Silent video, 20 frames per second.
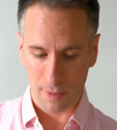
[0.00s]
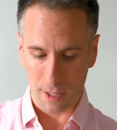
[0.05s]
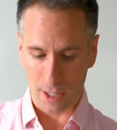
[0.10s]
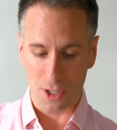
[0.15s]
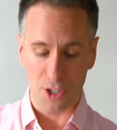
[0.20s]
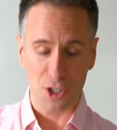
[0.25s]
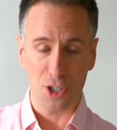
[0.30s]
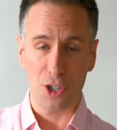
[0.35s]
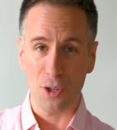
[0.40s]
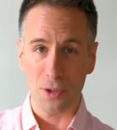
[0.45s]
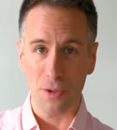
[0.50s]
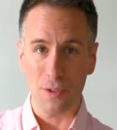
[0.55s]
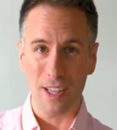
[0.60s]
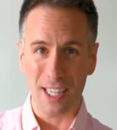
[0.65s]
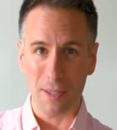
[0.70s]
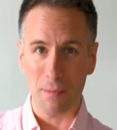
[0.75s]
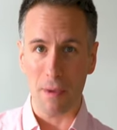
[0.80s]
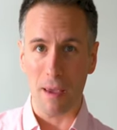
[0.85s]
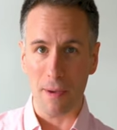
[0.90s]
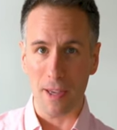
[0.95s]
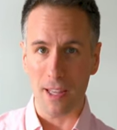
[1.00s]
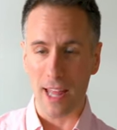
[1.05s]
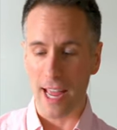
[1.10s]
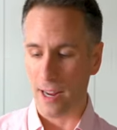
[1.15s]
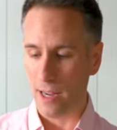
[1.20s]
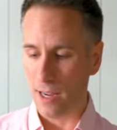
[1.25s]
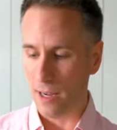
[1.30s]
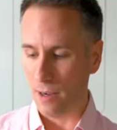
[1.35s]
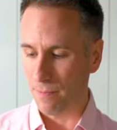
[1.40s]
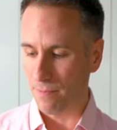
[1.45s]
It's two, that's maybe
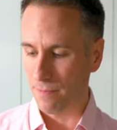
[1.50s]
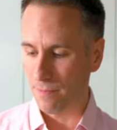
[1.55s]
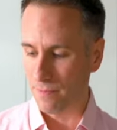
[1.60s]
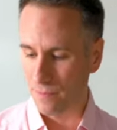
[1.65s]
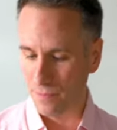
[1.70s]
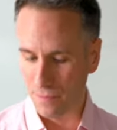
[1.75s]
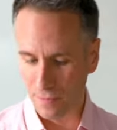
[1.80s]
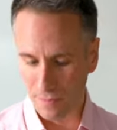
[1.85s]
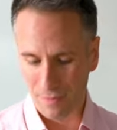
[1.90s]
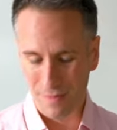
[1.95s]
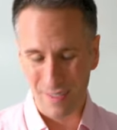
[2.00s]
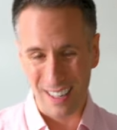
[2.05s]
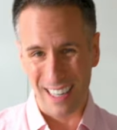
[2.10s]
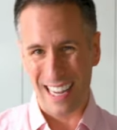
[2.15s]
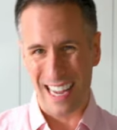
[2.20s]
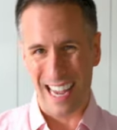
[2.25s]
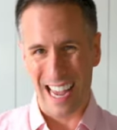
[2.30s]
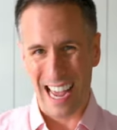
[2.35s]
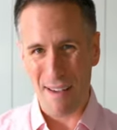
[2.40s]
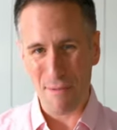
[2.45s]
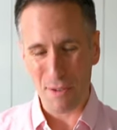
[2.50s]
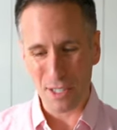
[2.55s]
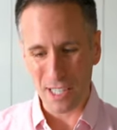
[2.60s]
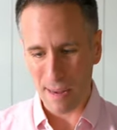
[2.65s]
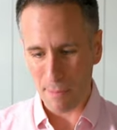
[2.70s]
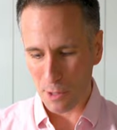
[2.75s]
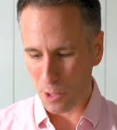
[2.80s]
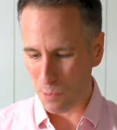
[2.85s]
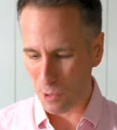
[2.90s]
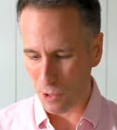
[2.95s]
like a half a
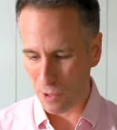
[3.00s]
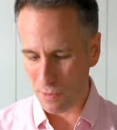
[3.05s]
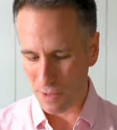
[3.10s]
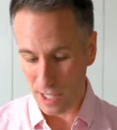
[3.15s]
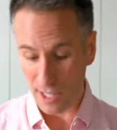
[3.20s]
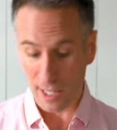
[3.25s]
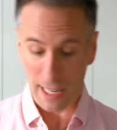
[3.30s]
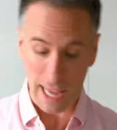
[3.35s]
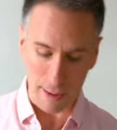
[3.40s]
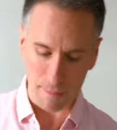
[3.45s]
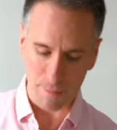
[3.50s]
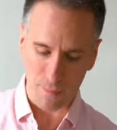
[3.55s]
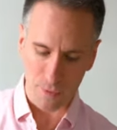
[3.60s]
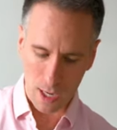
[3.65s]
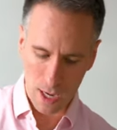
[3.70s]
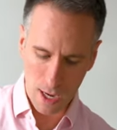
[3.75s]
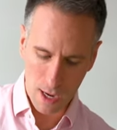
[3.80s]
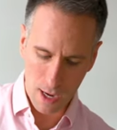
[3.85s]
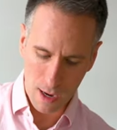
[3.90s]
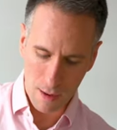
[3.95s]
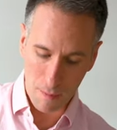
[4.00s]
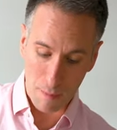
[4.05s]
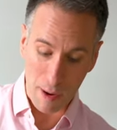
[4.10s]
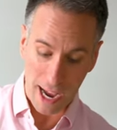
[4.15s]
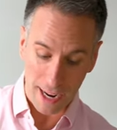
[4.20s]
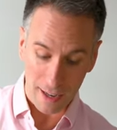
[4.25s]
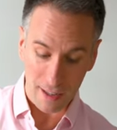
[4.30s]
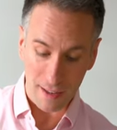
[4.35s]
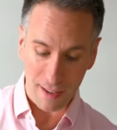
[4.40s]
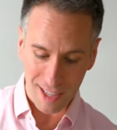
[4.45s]
tablespoon. It's a lot.
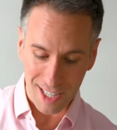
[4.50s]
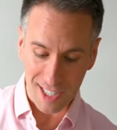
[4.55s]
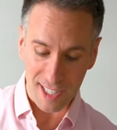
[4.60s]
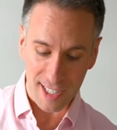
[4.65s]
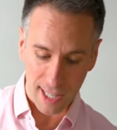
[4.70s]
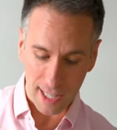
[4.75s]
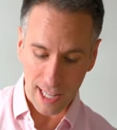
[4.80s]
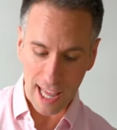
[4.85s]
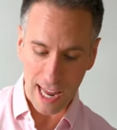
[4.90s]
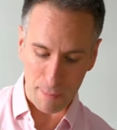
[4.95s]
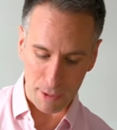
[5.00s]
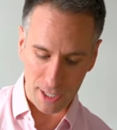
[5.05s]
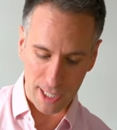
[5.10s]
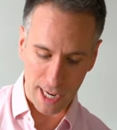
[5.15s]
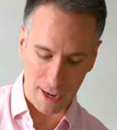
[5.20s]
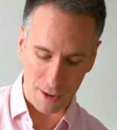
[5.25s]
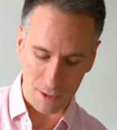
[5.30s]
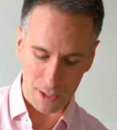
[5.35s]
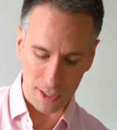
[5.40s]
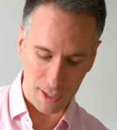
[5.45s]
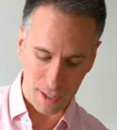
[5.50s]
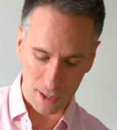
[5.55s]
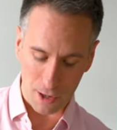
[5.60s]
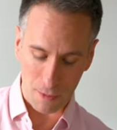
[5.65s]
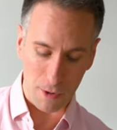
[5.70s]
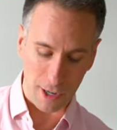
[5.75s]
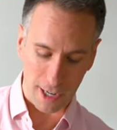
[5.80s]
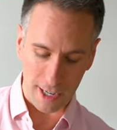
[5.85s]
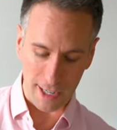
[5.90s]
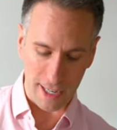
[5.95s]
But this is a lot of potatoes, so
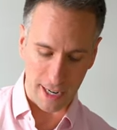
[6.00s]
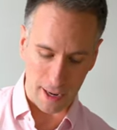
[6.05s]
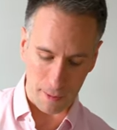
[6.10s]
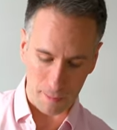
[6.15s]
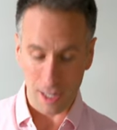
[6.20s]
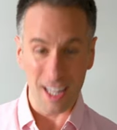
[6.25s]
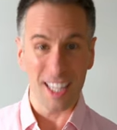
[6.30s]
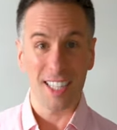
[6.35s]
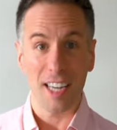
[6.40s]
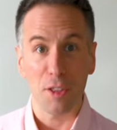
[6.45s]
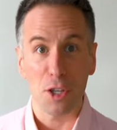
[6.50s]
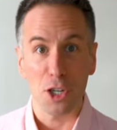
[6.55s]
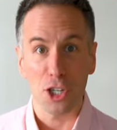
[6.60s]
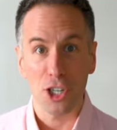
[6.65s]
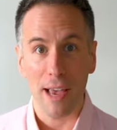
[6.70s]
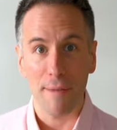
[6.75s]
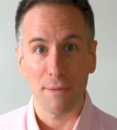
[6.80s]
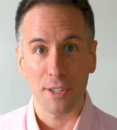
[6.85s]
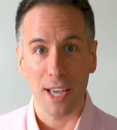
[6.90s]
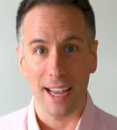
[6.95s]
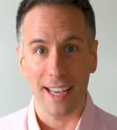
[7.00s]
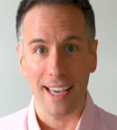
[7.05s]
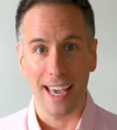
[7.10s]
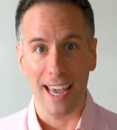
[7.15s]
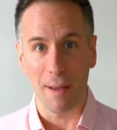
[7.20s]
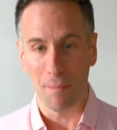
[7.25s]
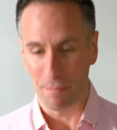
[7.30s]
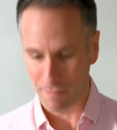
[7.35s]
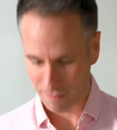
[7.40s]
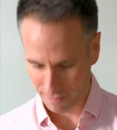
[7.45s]
we're gonna need it. Let's get the chef's eye cam.